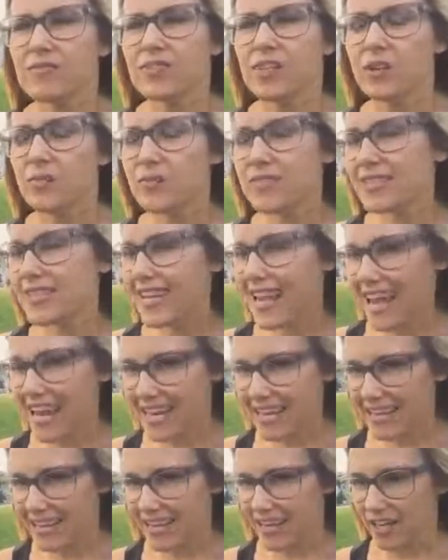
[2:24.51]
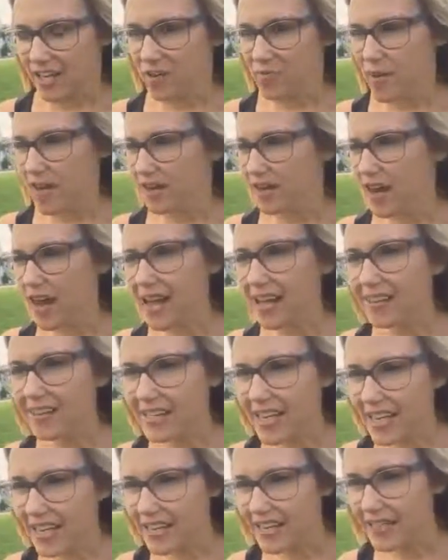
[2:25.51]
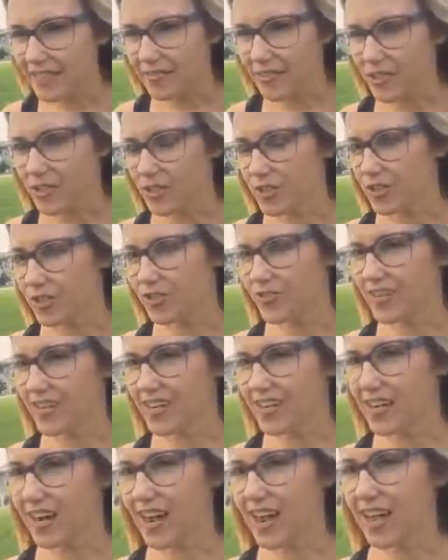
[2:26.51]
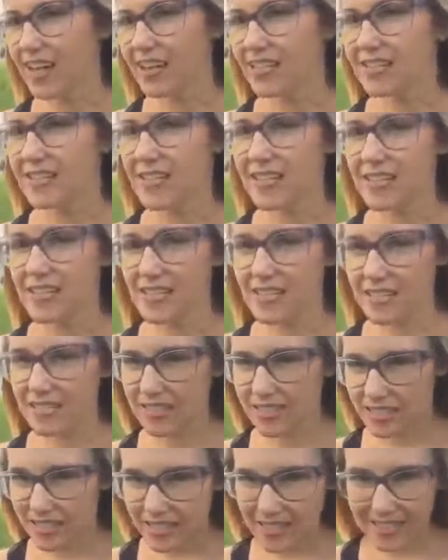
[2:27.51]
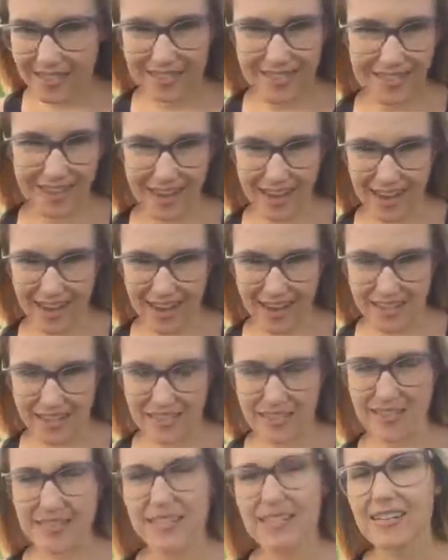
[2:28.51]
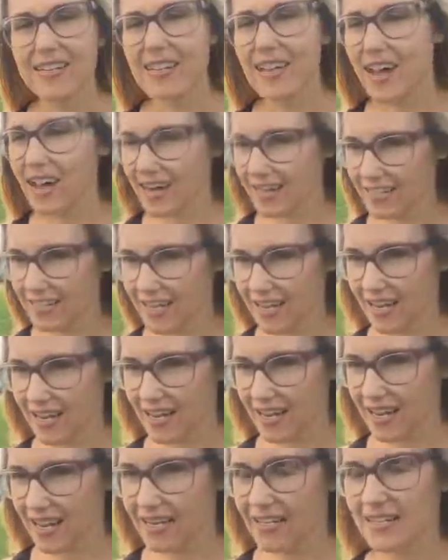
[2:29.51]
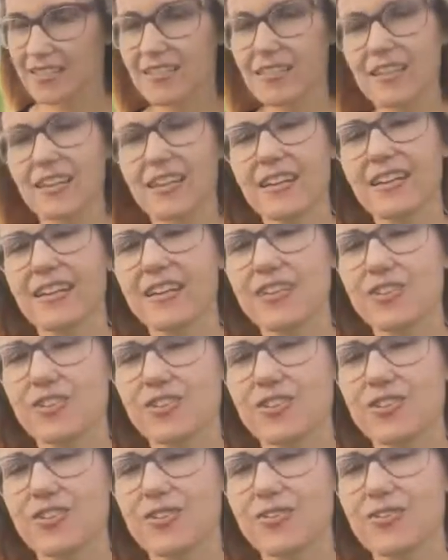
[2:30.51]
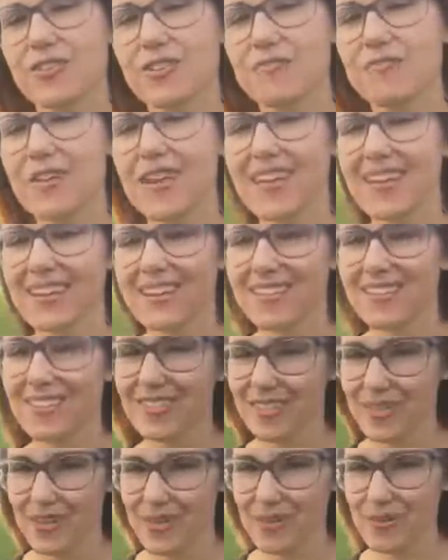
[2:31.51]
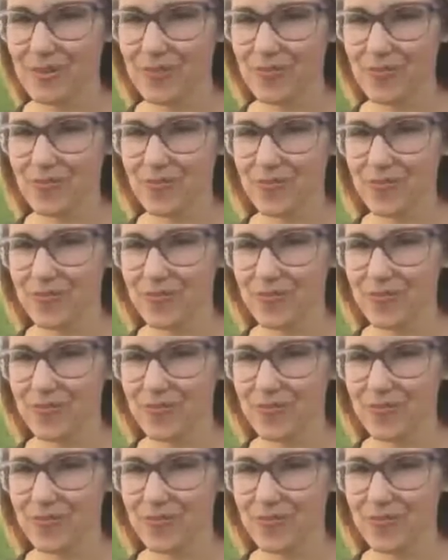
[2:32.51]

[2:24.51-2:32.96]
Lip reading: don't see anything, no matter how negative, in your career as necessarily a dead end. It's not a dead end unless you choose to make it so.